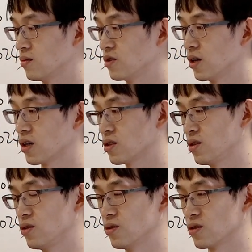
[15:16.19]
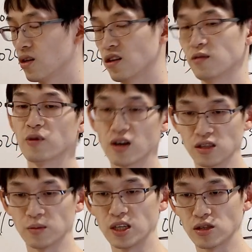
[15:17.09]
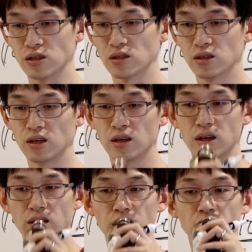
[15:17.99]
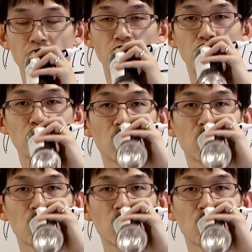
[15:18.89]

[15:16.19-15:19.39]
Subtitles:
you actually use a lot of approximations, and then